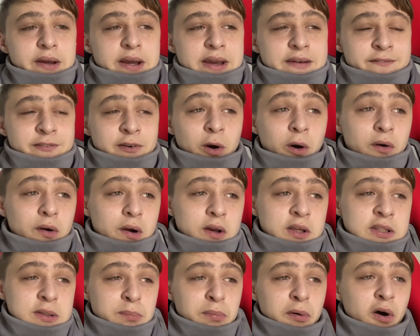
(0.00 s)
if you're a
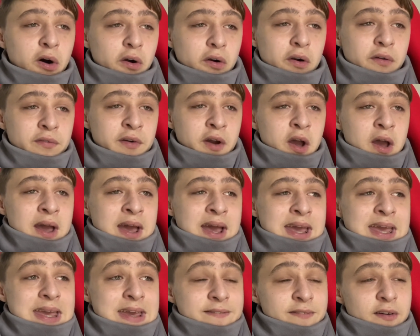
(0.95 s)
supporter of
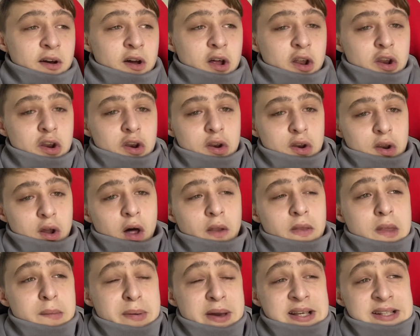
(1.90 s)
either
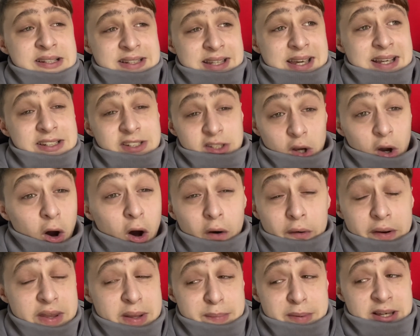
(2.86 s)
the Big Six or
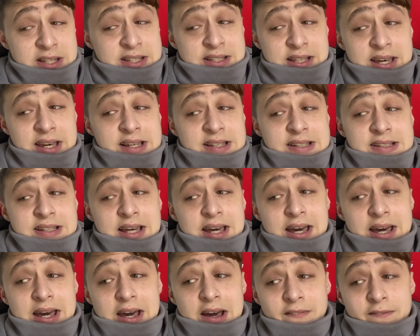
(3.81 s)
in the Big Six
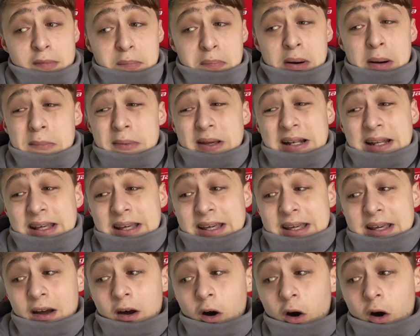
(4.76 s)
of the Premier League,